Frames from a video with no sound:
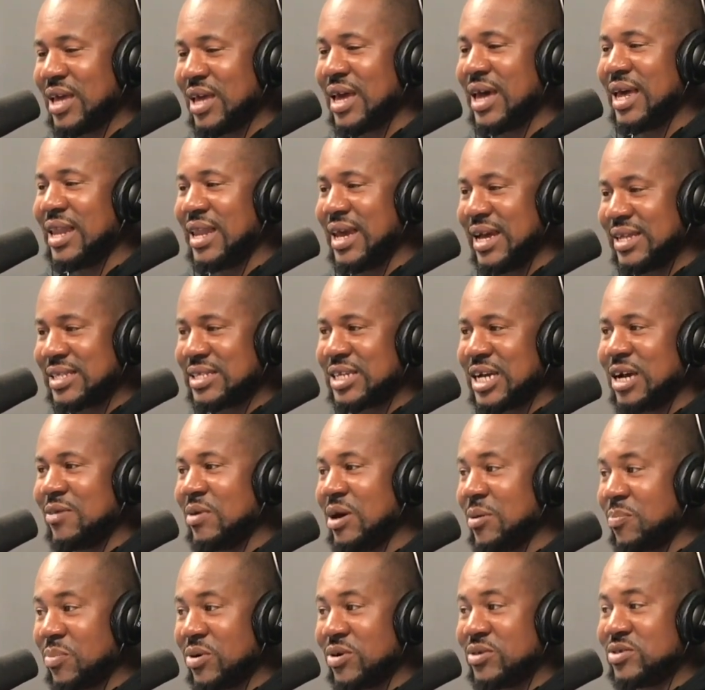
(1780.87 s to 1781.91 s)
At that time,
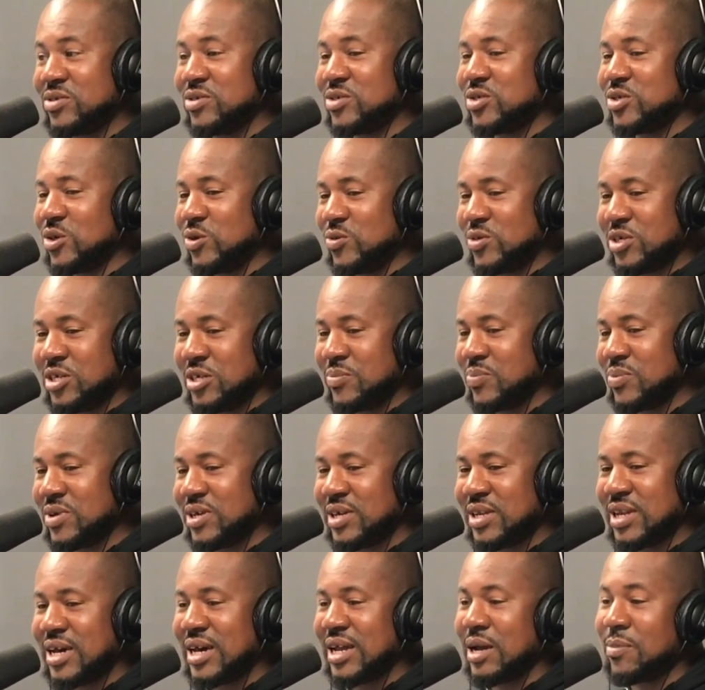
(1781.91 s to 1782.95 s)
that person's so deep
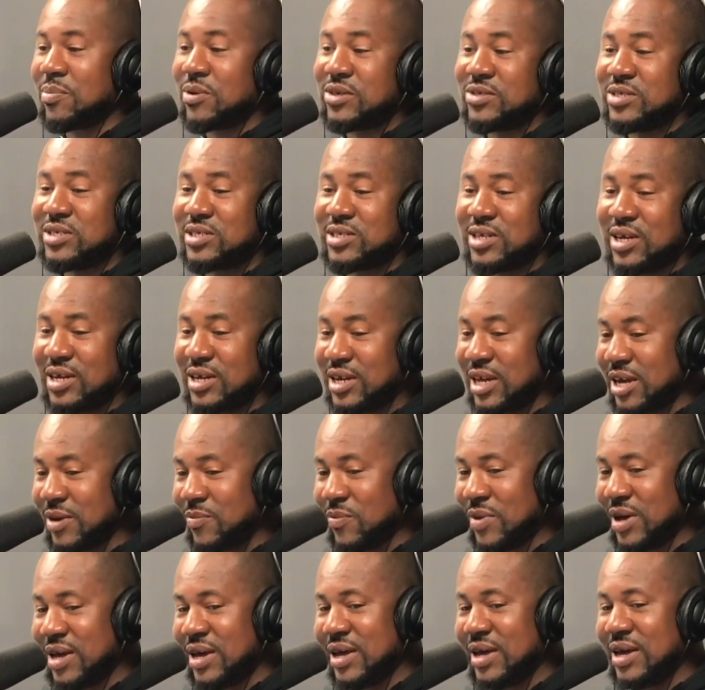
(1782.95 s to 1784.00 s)
in. Now that person's starting to get
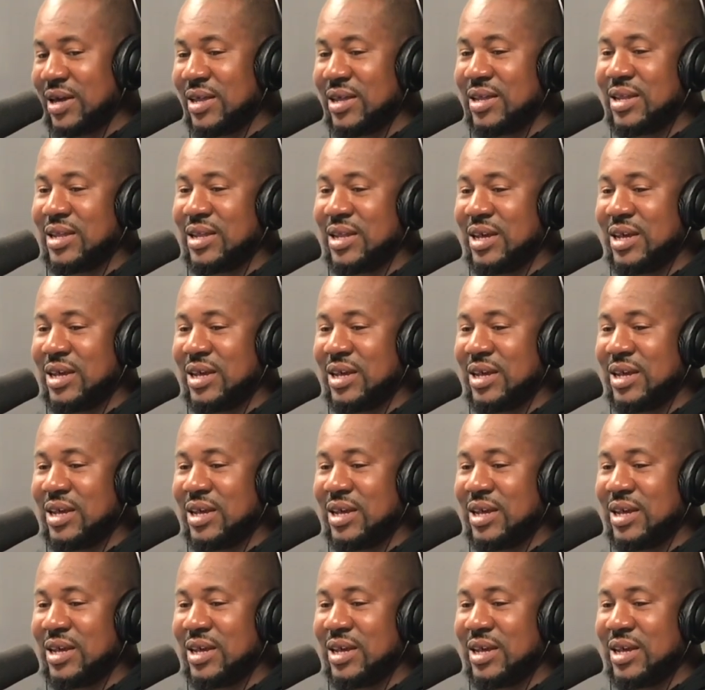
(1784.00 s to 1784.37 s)
mad.